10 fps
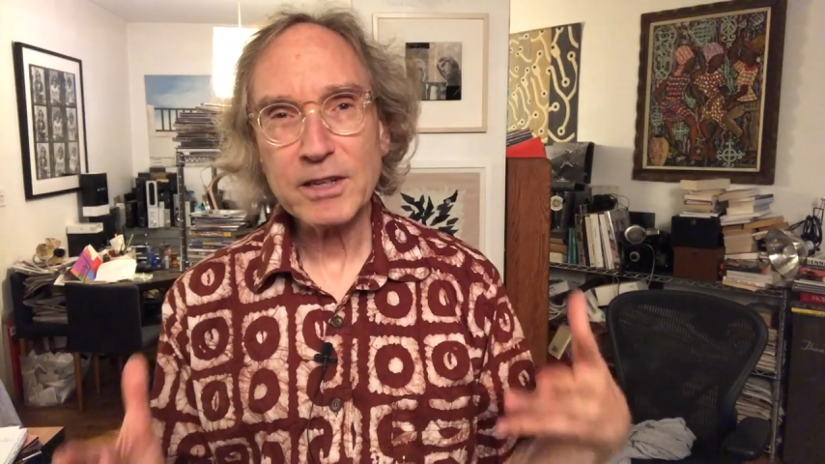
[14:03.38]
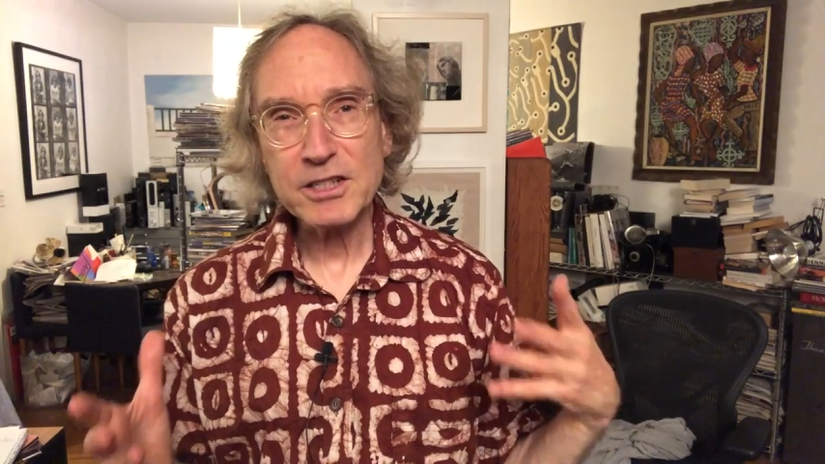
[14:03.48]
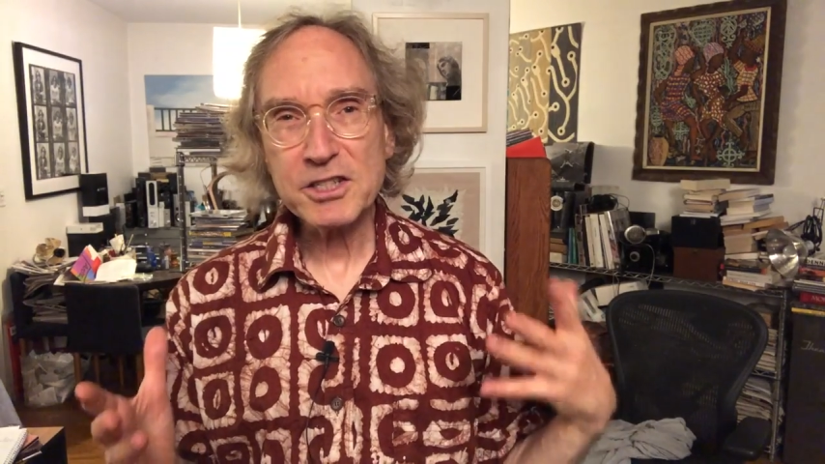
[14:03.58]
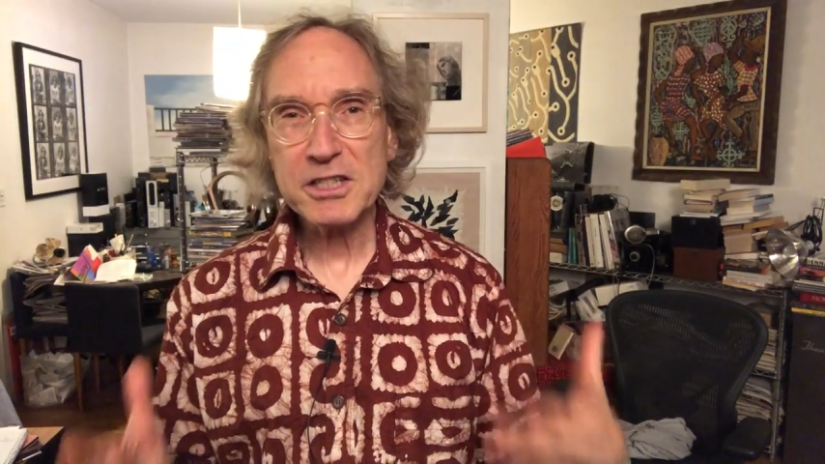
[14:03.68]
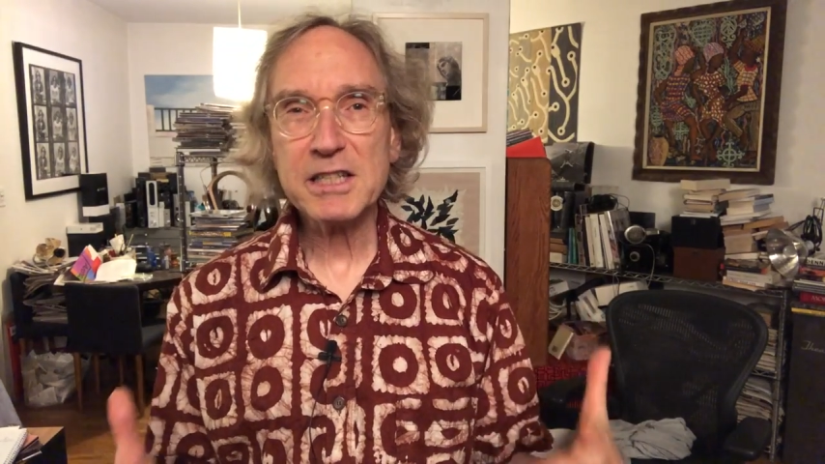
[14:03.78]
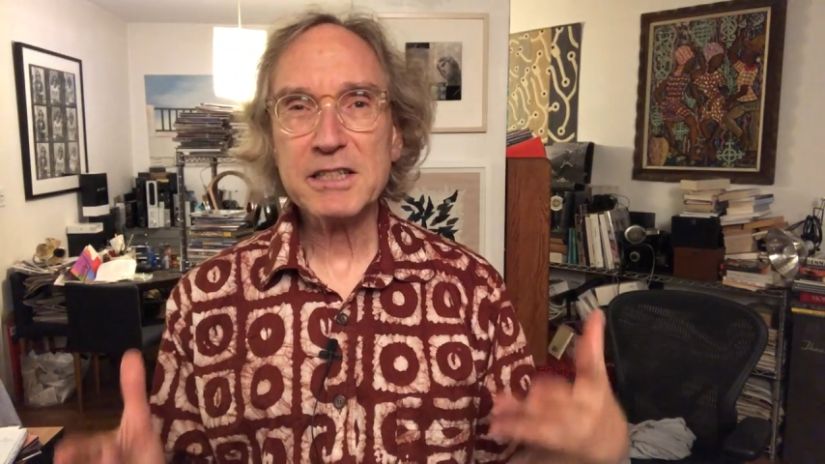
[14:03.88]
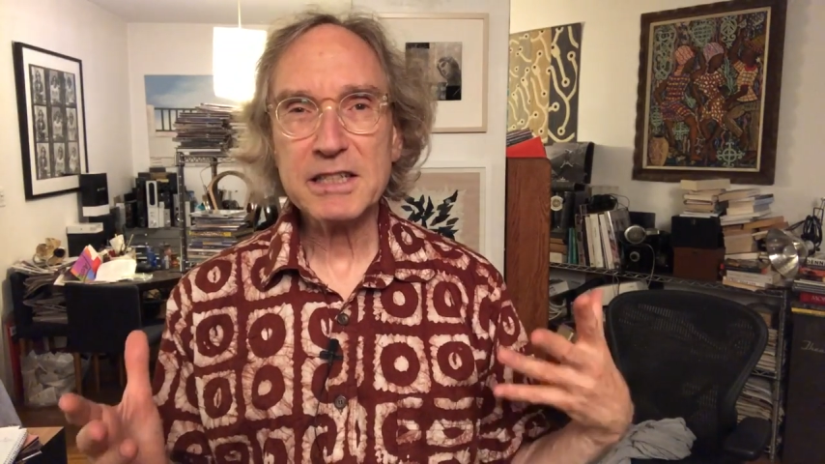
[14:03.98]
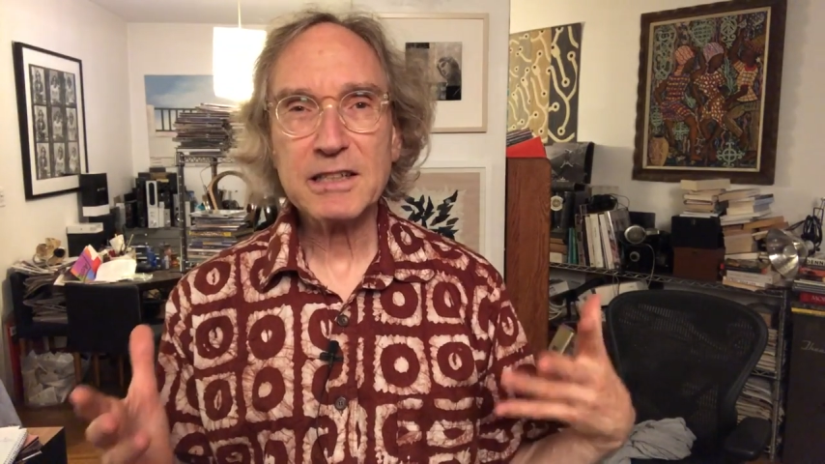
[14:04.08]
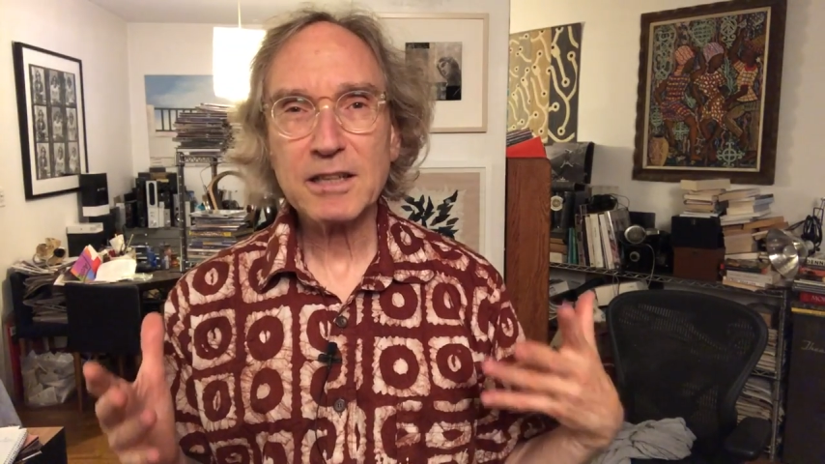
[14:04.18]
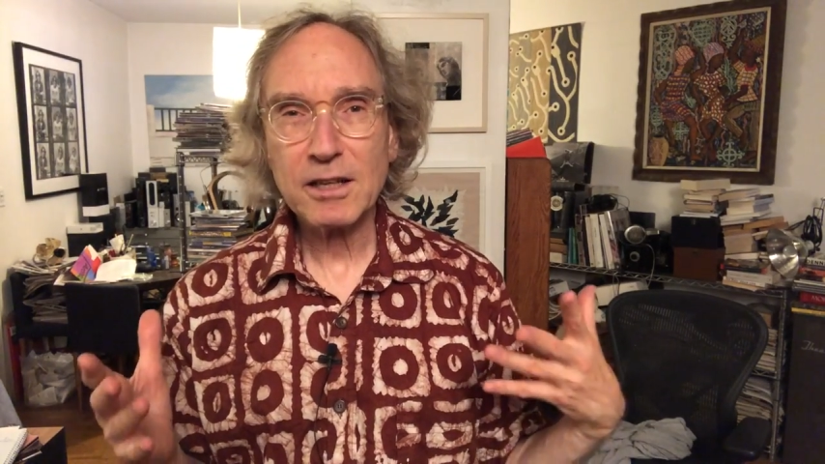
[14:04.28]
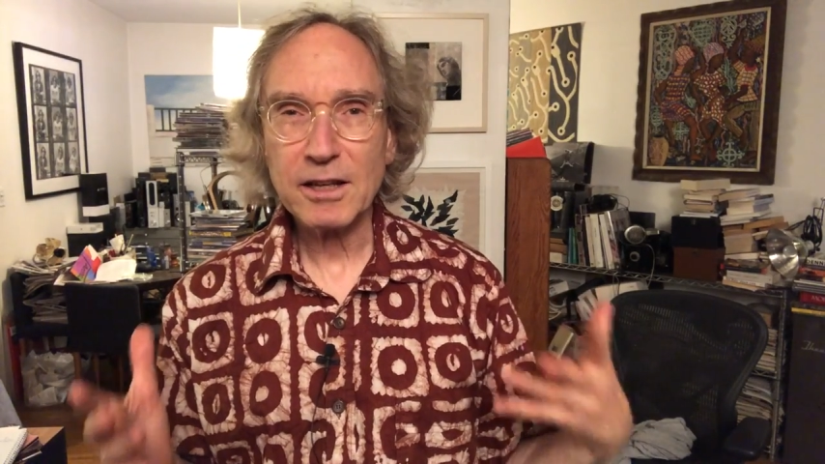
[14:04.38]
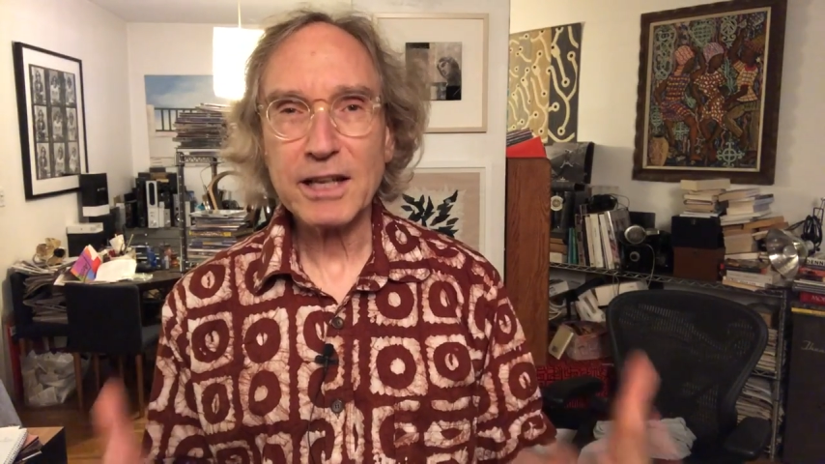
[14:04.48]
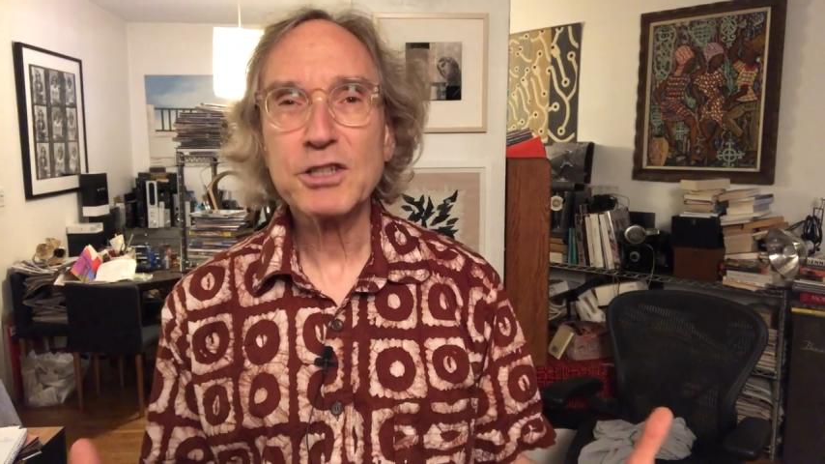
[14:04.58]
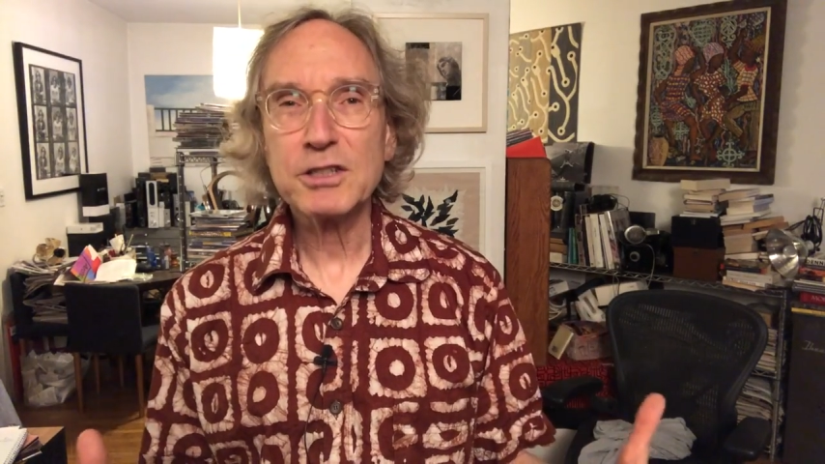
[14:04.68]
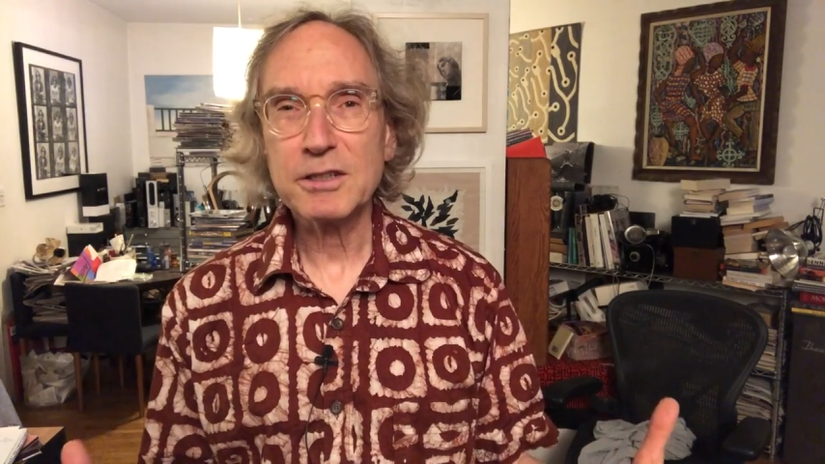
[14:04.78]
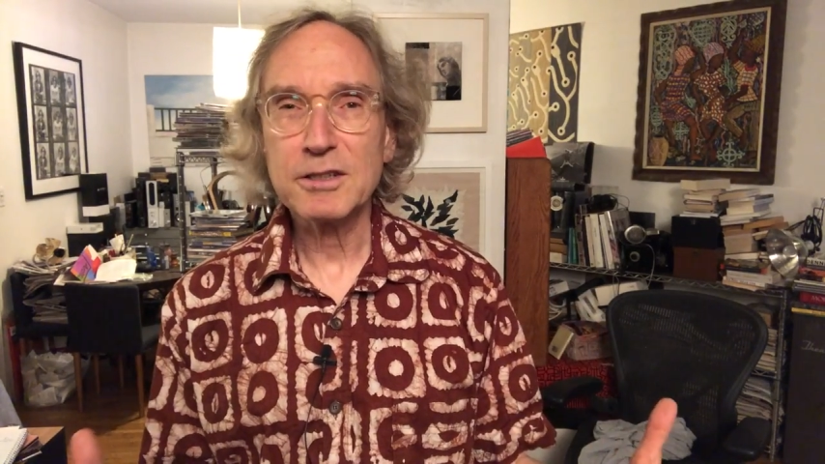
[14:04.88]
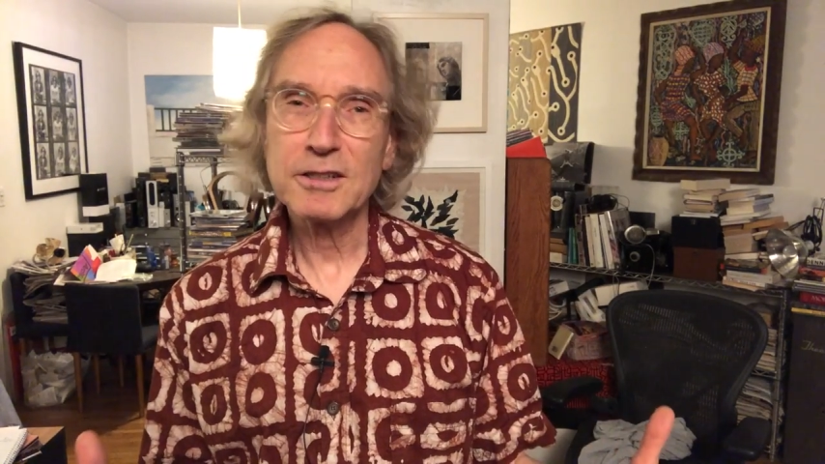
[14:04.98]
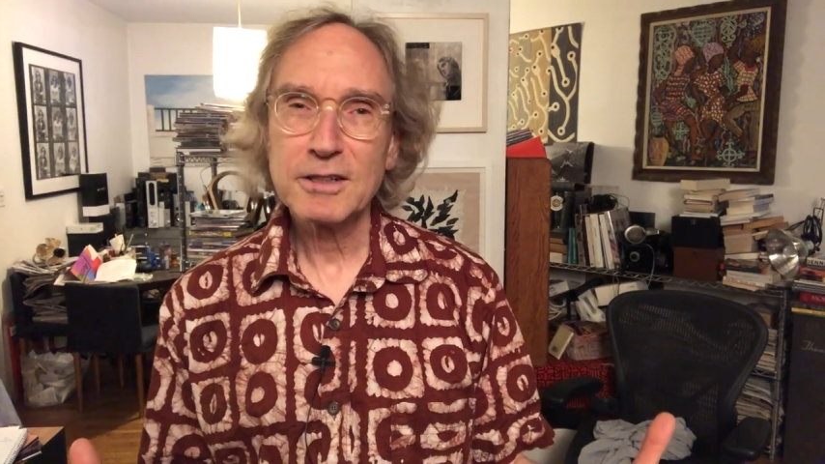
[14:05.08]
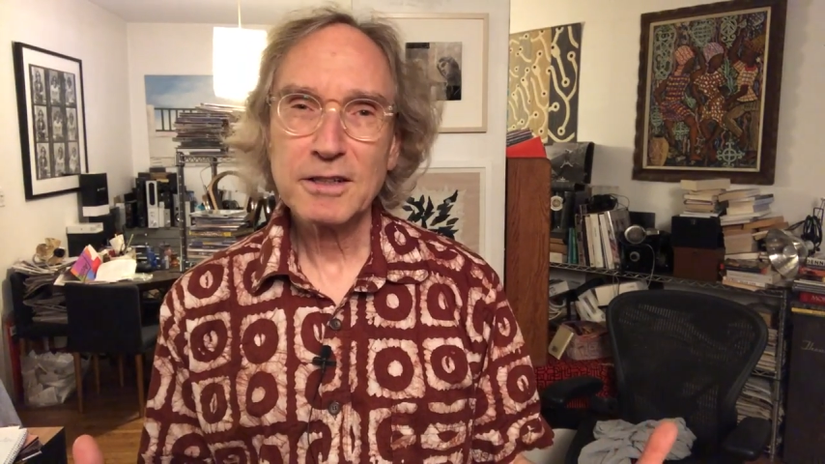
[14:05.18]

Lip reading: a CD collection